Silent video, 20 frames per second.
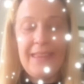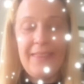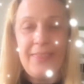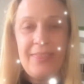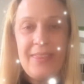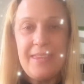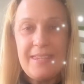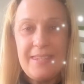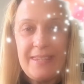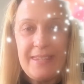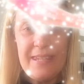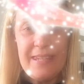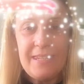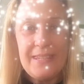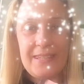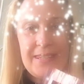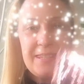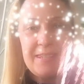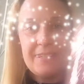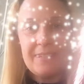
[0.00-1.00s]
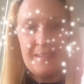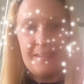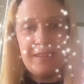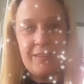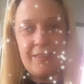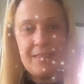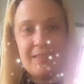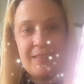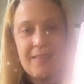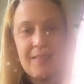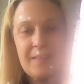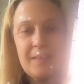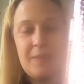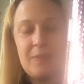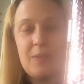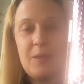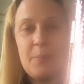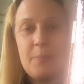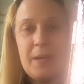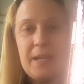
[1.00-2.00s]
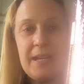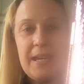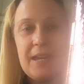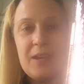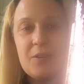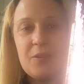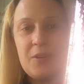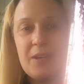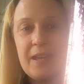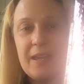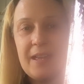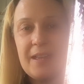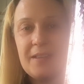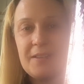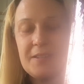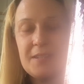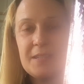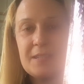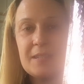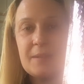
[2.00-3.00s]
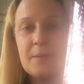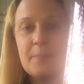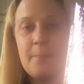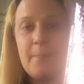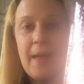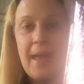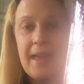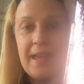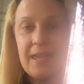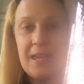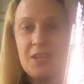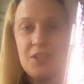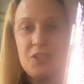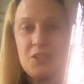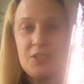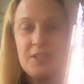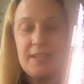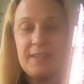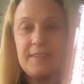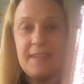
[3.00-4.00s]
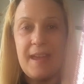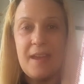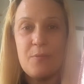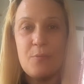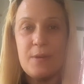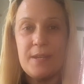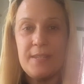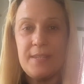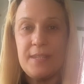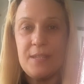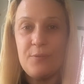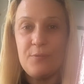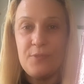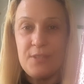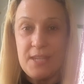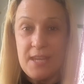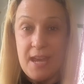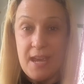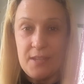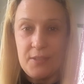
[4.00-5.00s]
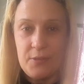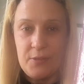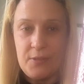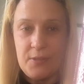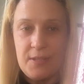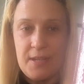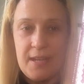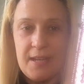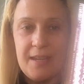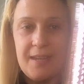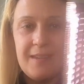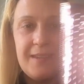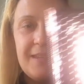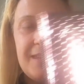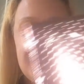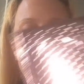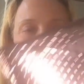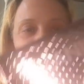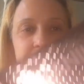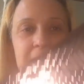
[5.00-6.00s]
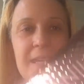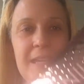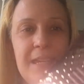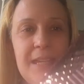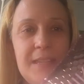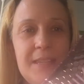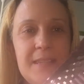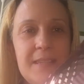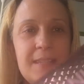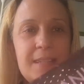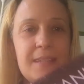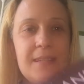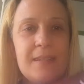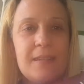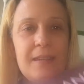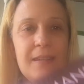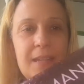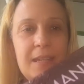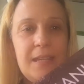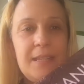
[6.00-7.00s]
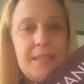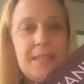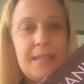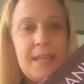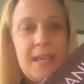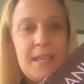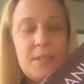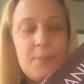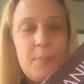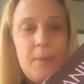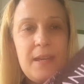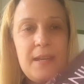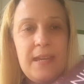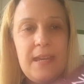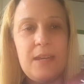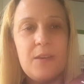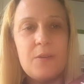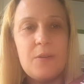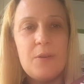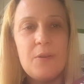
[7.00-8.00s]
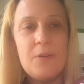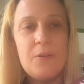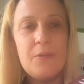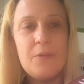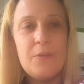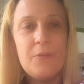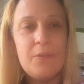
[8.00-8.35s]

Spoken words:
this is the Maniko Nails package that I received yesterday. It says Maniko